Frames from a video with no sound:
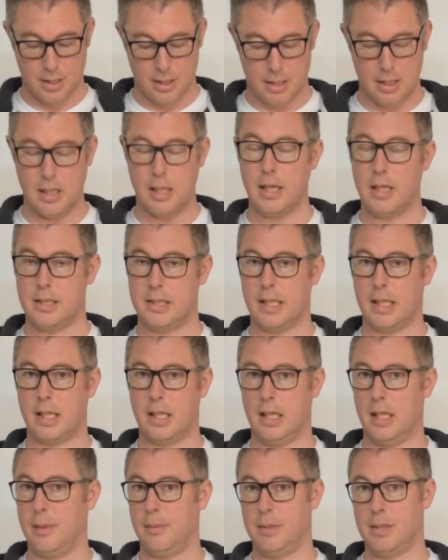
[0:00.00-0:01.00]
And
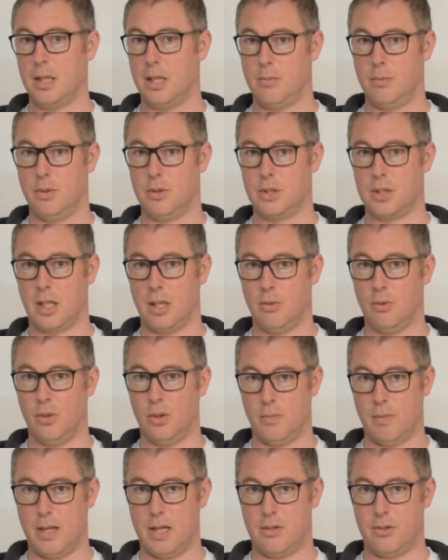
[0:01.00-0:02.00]
secondly, we don't want to go all
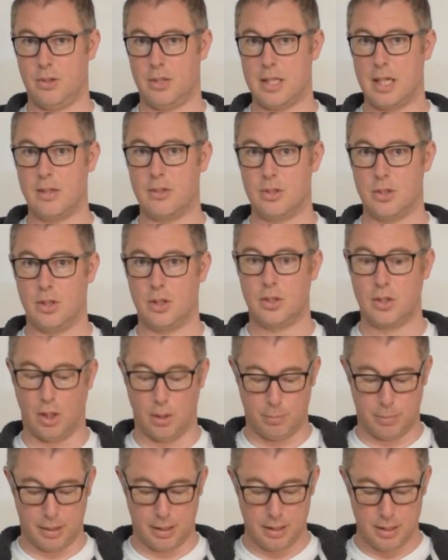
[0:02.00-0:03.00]
the way down to the
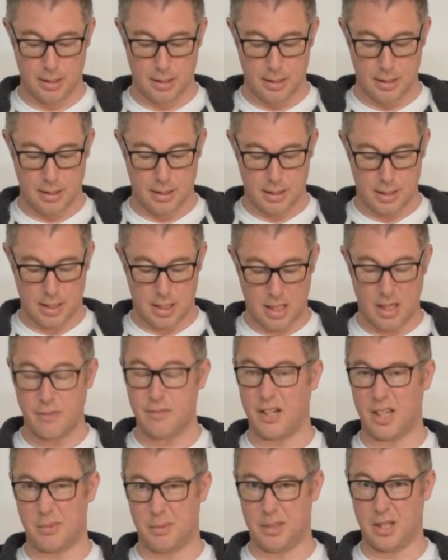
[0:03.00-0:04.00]
copper. In
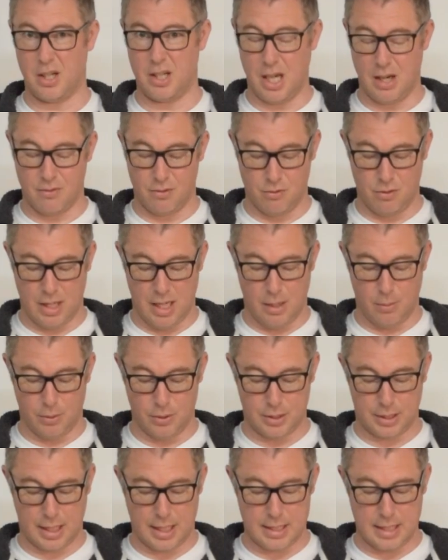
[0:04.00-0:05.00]
fact, we don't even really
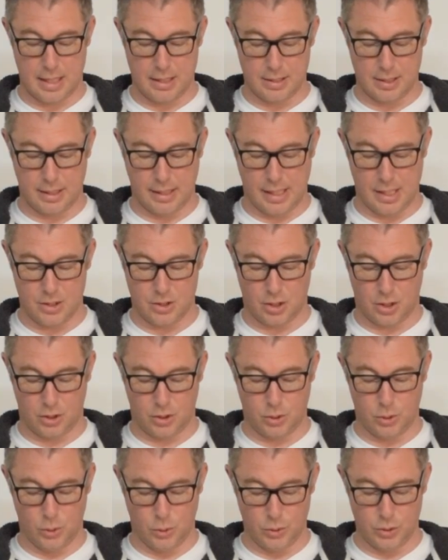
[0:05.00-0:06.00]
want to get down to the inside
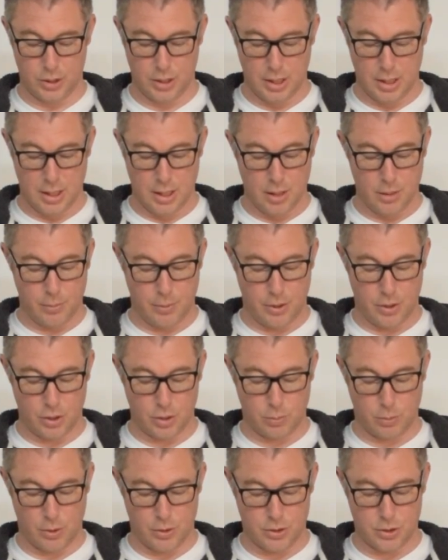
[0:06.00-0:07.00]
cores. We
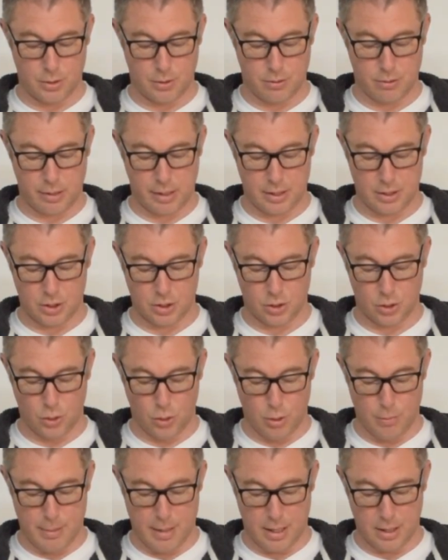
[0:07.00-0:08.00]
just want to create a
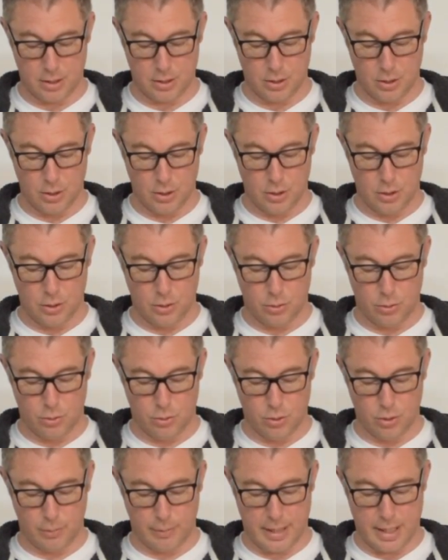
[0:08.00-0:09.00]
score mark
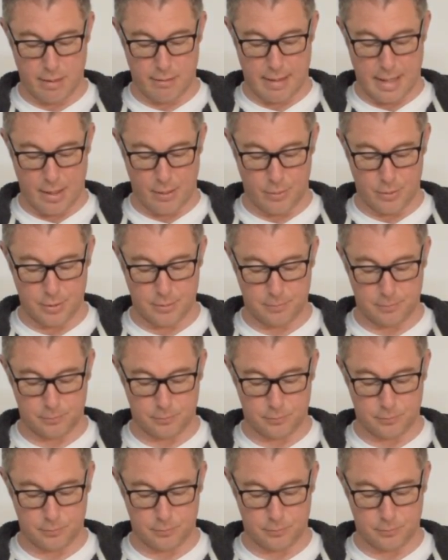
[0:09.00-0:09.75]
all the way around.